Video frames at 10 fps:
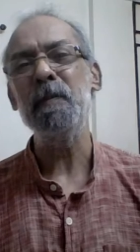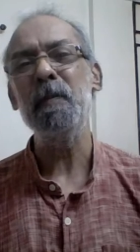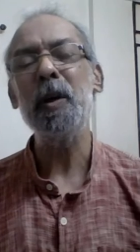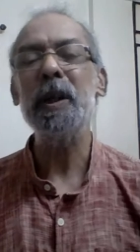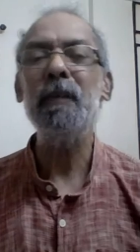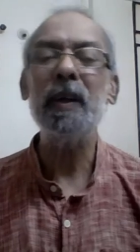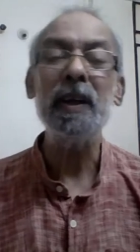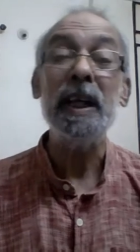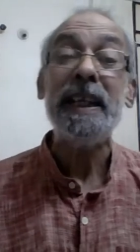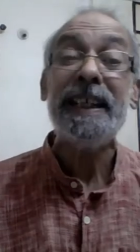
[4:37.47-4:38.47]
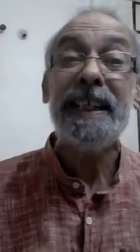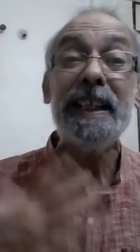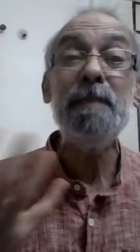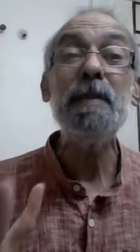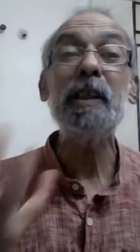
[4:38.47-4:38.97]
Whatever he
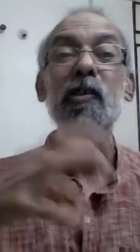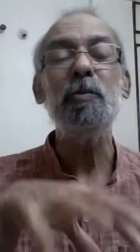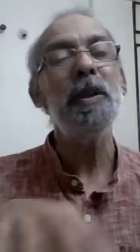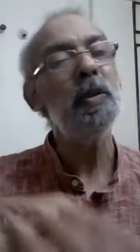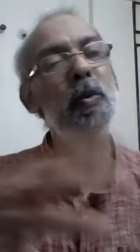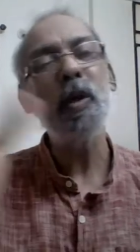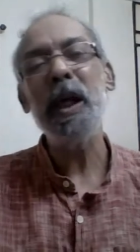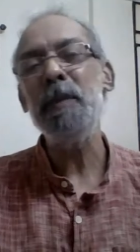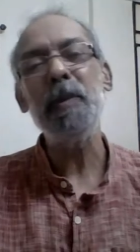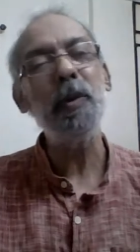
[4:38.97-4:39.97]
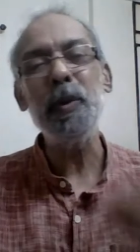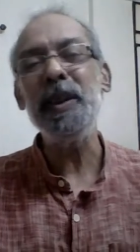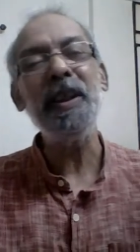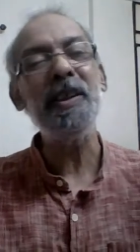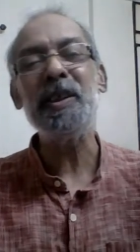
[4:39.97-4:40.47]
makes me do, I am doing
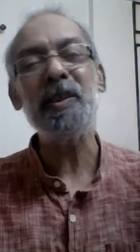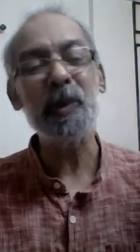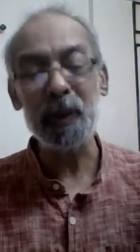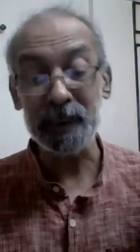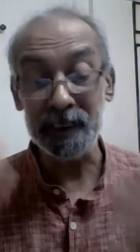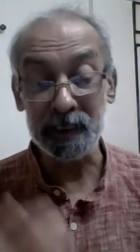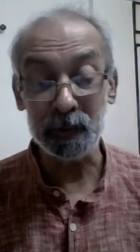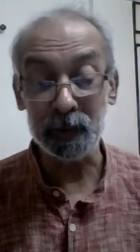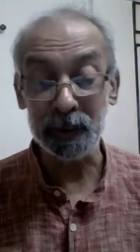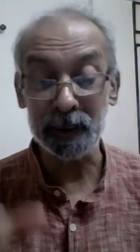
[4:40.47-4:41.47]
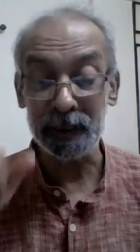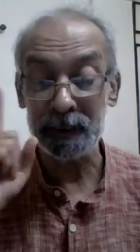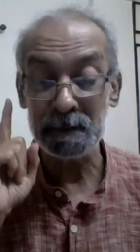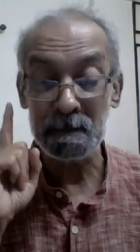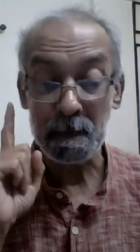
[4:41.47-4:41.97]
it. It is all his work.
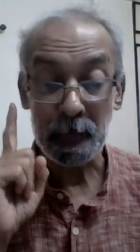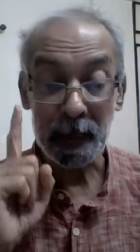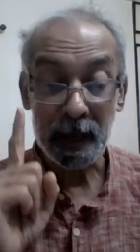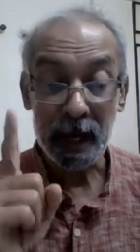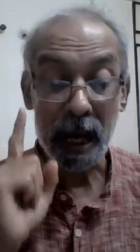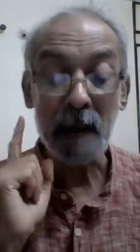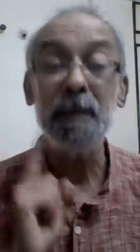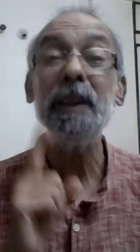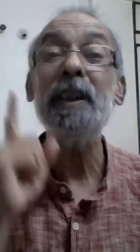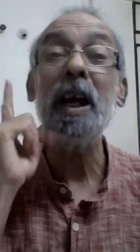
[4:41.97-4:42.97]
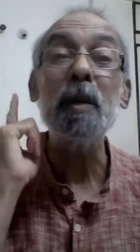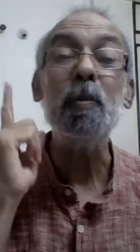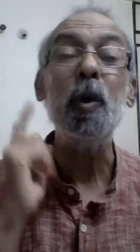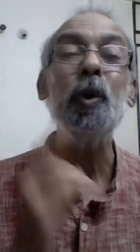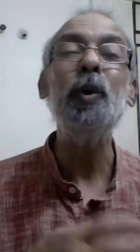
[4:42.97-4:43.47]
Amitar
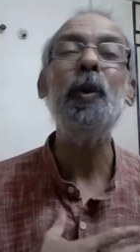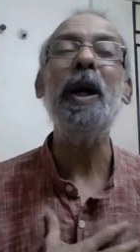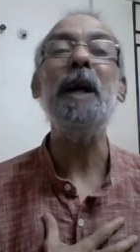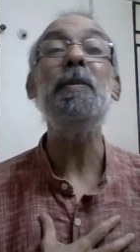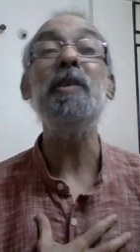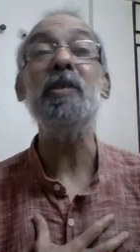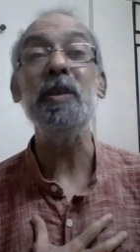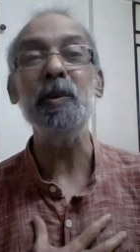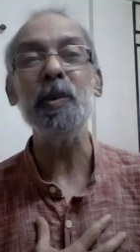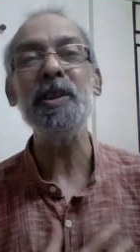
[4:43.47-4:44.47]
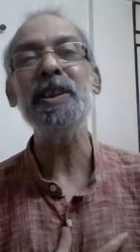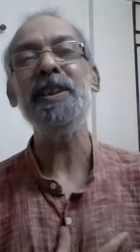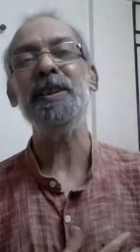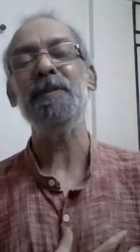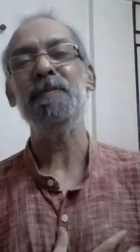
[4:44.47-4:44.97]
bhukto, I am his devotee.
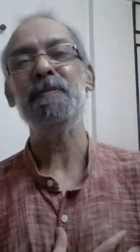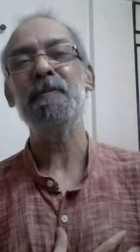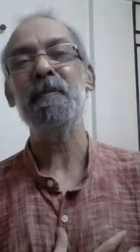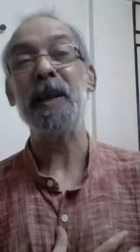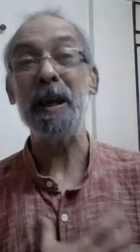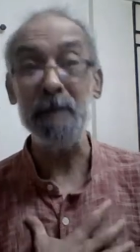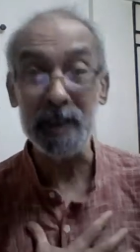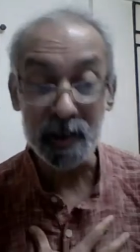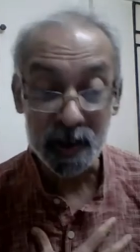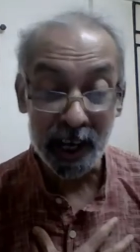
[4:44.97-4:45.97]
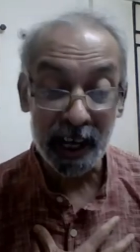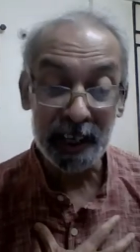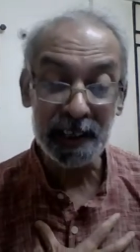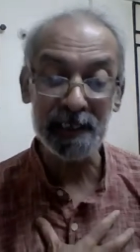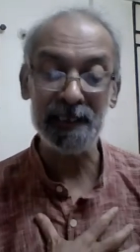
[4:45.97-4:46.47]
I am his
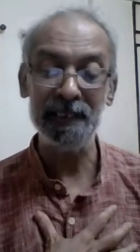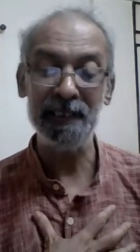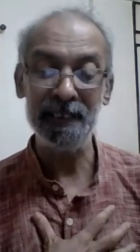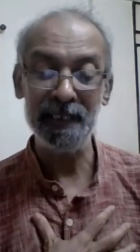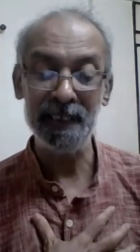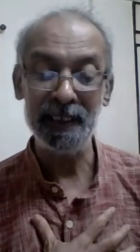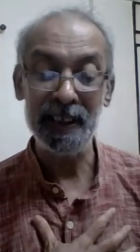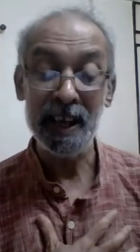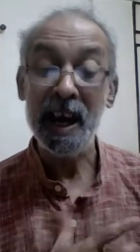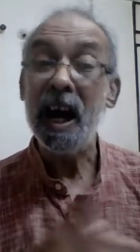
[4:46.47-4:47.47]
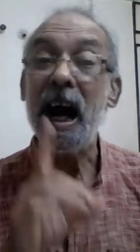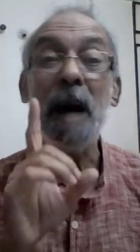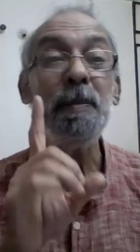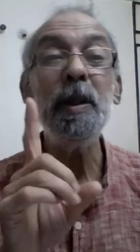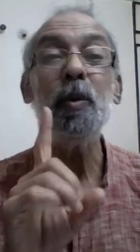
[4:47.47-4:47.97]
child.
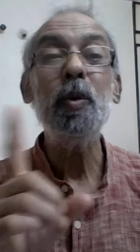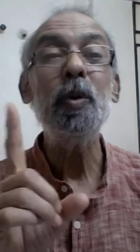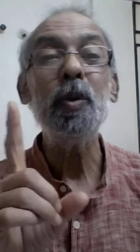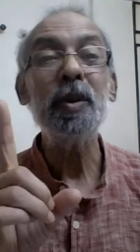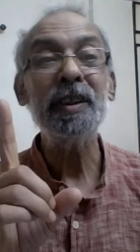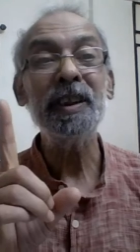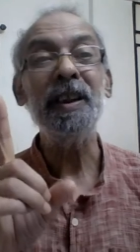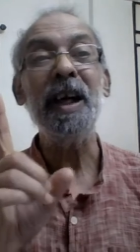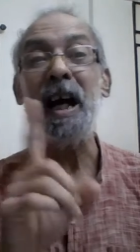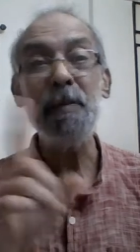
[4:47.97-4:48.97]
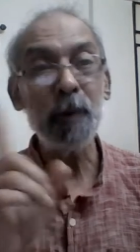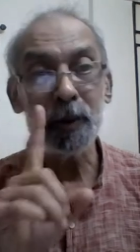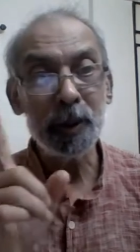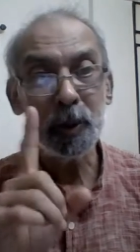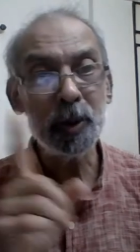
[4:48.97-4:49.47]
Ami okurta, I am not
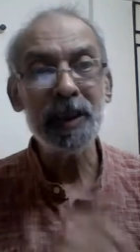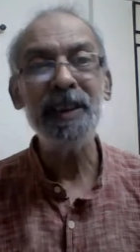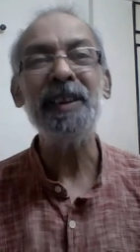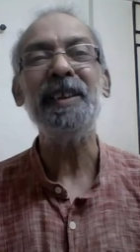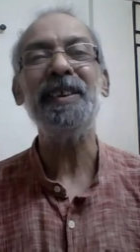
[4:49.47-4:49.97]
the doer.